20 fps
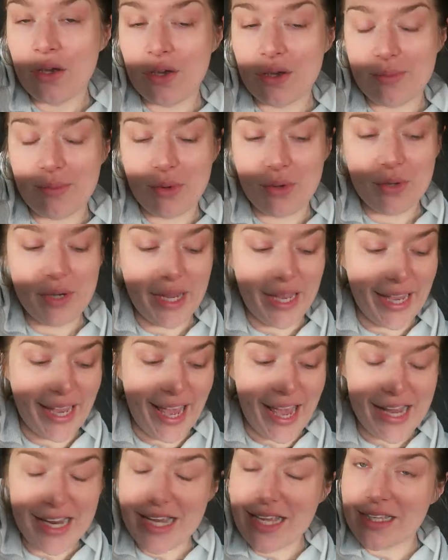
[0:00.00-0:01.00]
Good
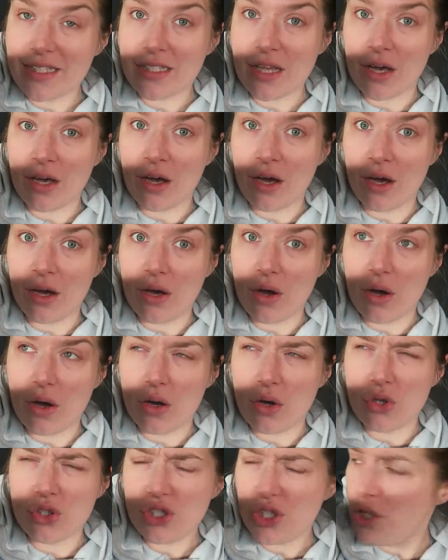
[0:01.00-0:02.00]
morning. It is
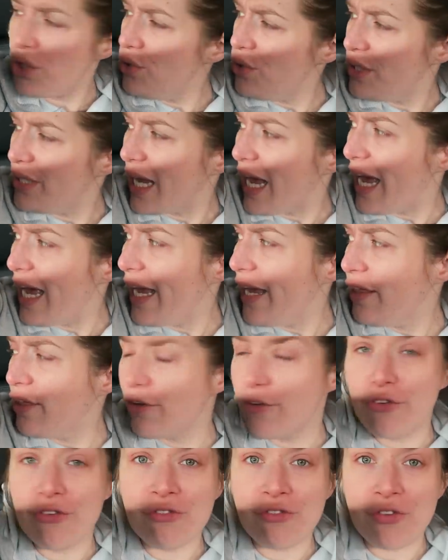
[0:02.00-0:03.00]
Tuesday,
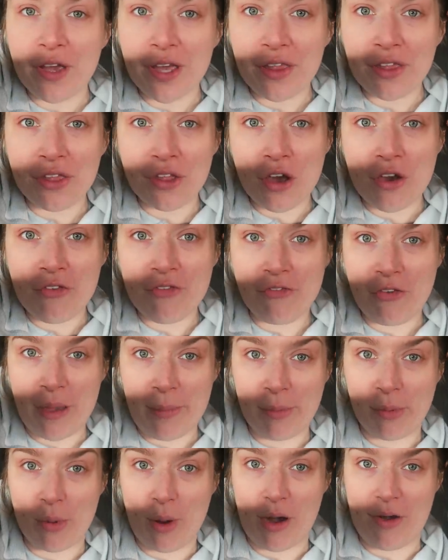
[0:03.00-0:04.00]
the 5th of
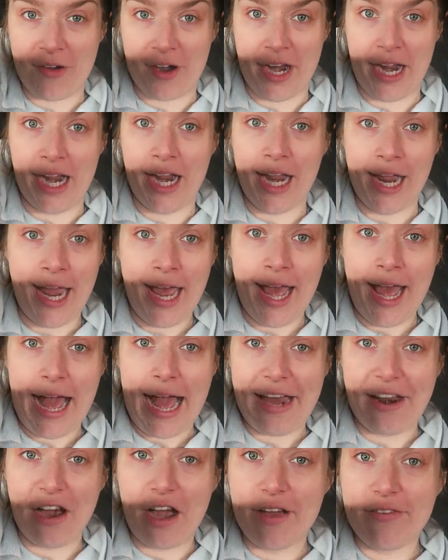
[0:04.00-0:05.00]
February,
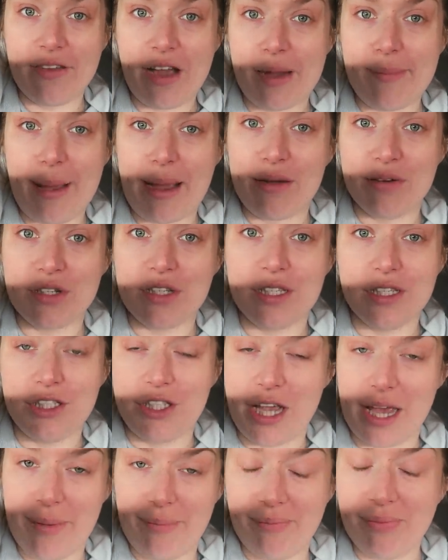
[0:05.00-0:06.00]
and I've come out to the
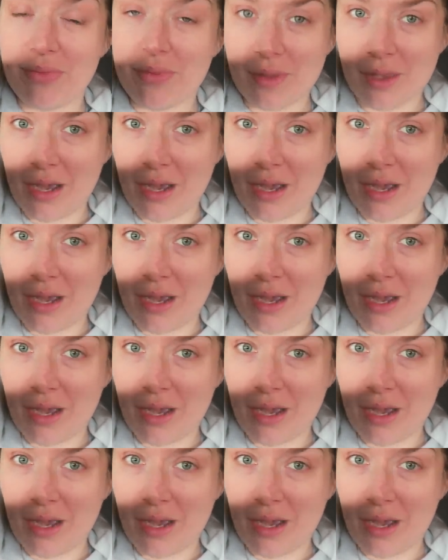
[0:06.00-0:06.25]
gym.